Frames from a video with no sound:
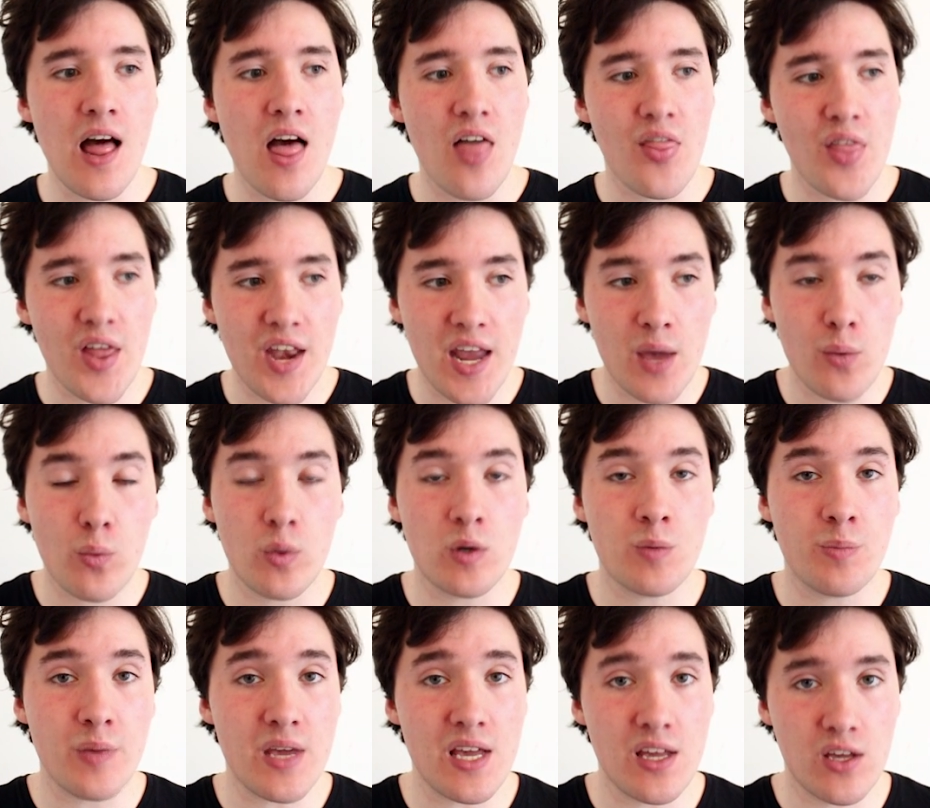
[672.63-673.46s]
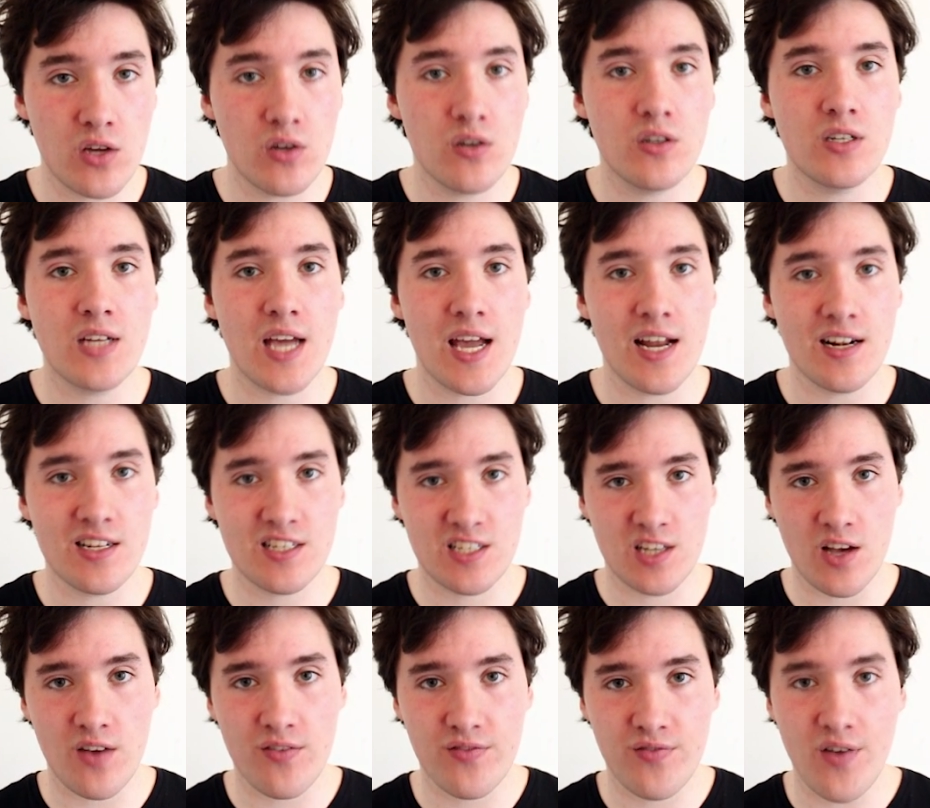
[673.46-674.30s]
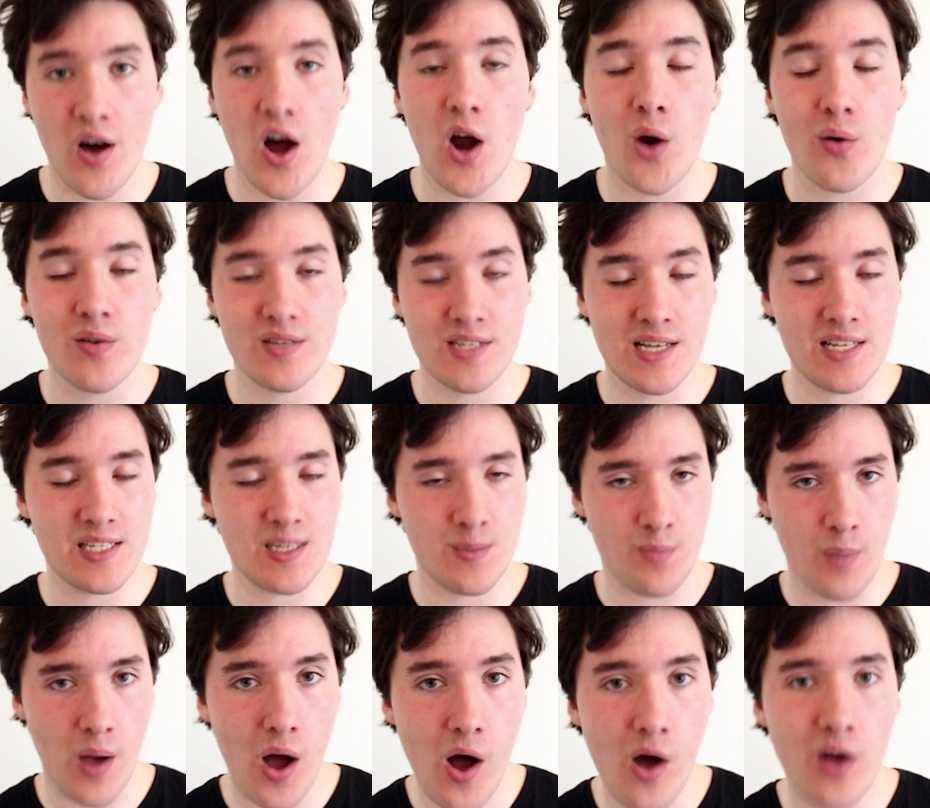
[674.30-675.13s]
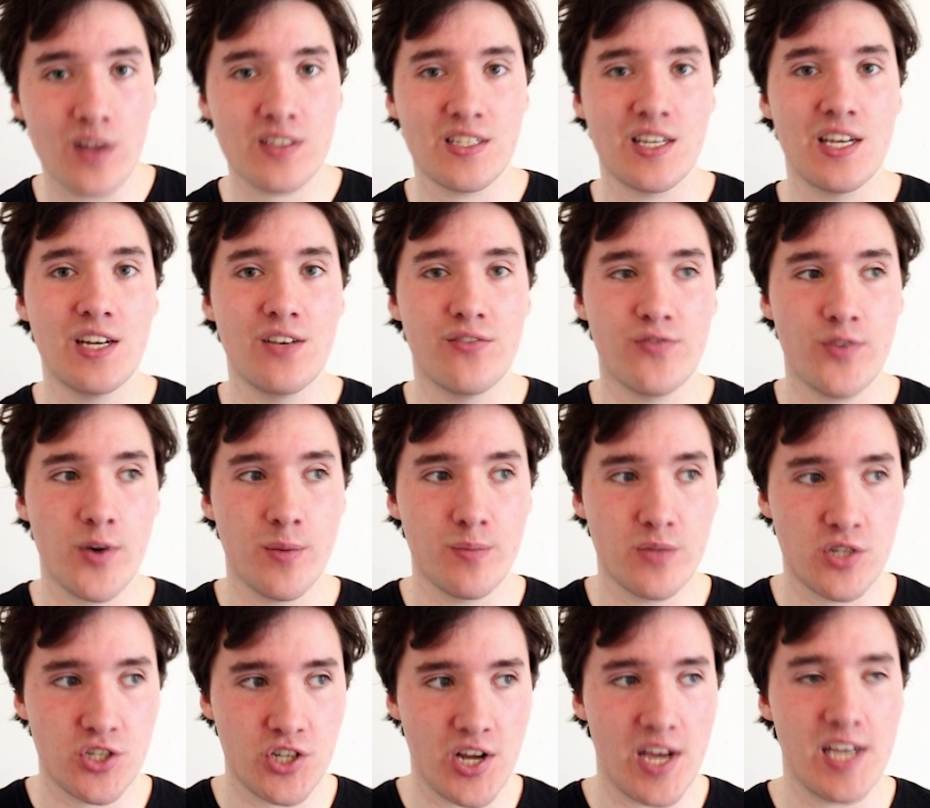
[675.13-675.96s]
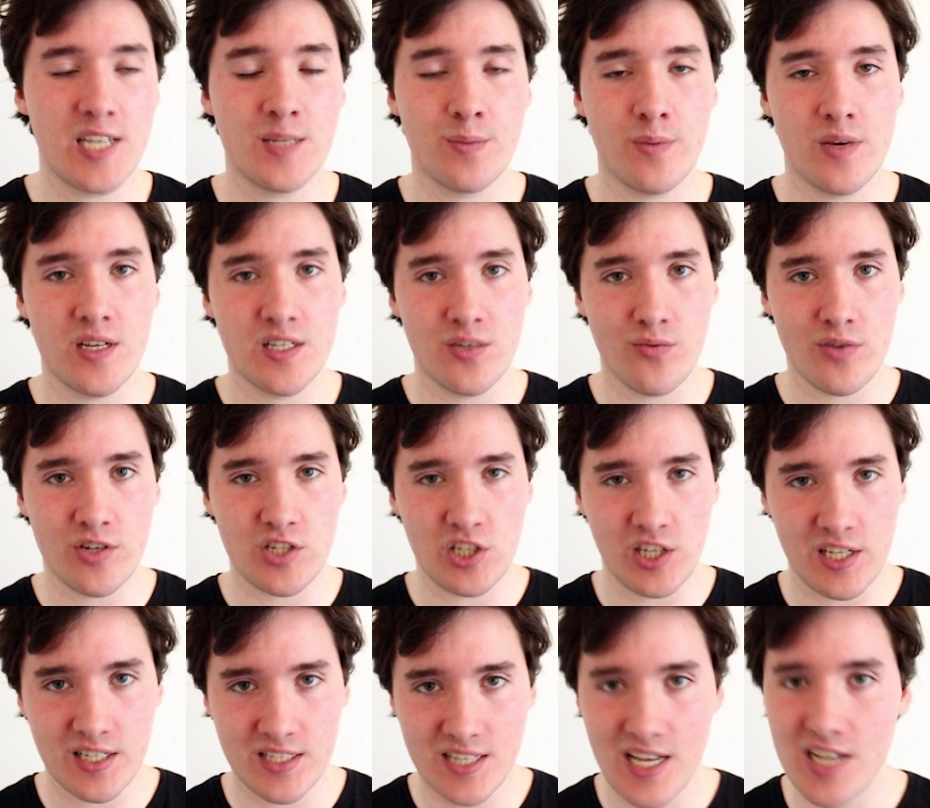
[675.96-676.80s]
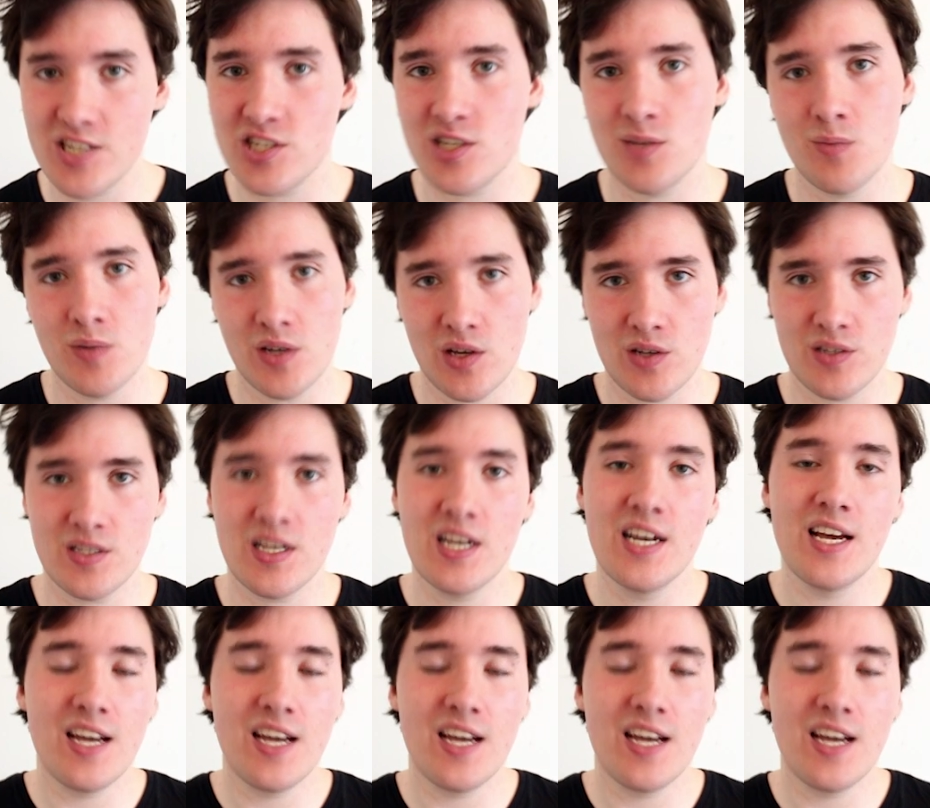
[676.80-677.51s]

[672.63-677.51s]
then it would be good insofar as it departed from Shakespeare's original intention, because